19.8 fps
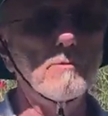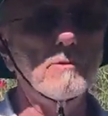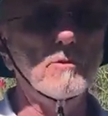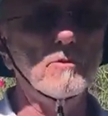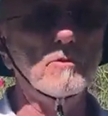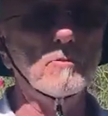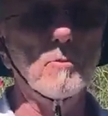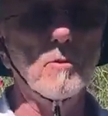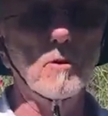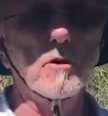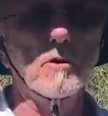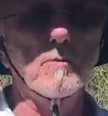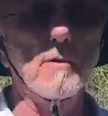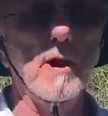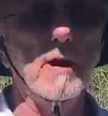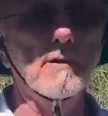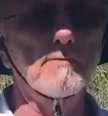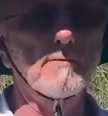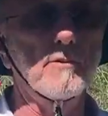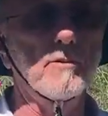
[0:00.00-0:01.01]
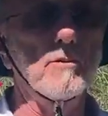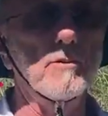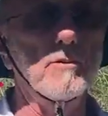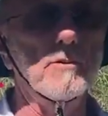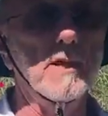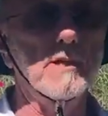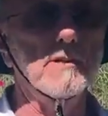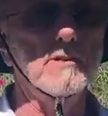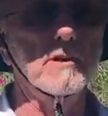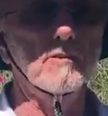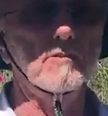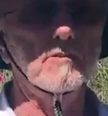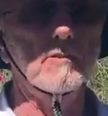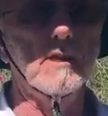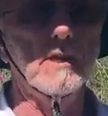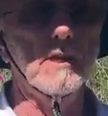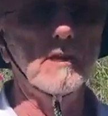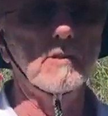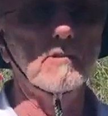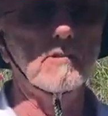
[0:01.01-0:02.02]
with a smaller amount of food and then just
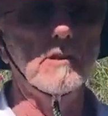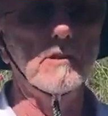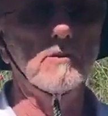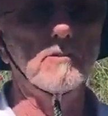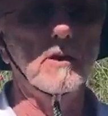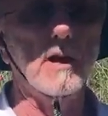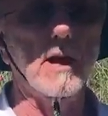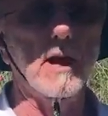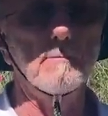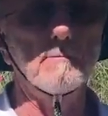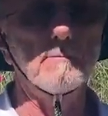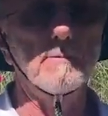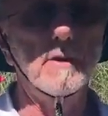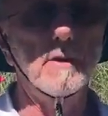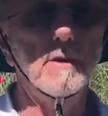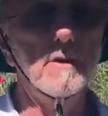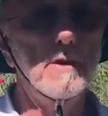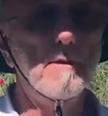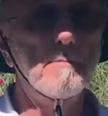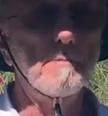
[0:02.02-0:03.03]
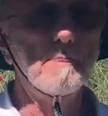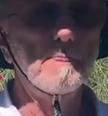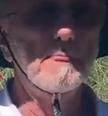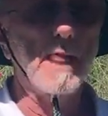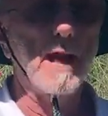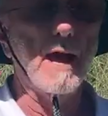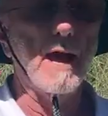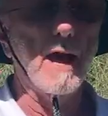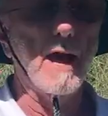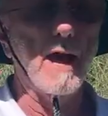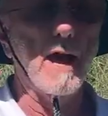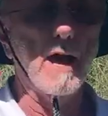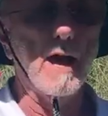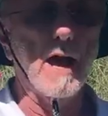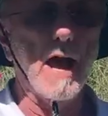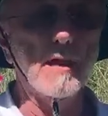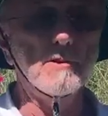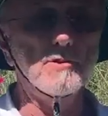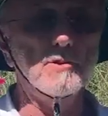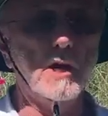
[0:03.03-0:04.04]
increase it up
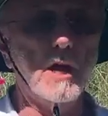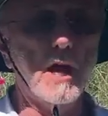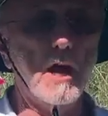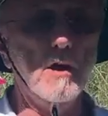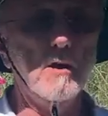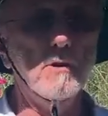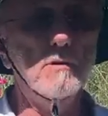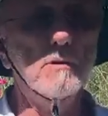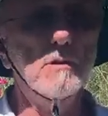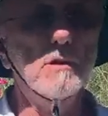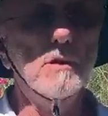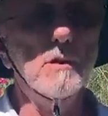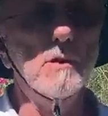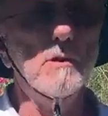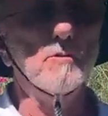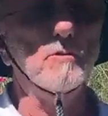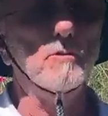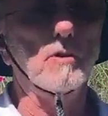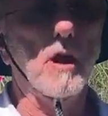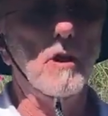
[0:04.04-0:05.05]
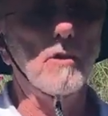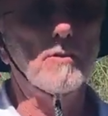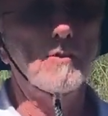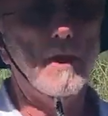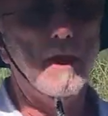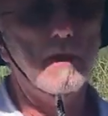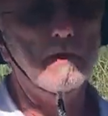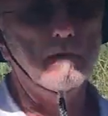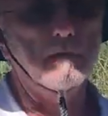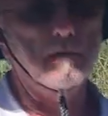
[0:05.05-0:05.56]
as you go. So then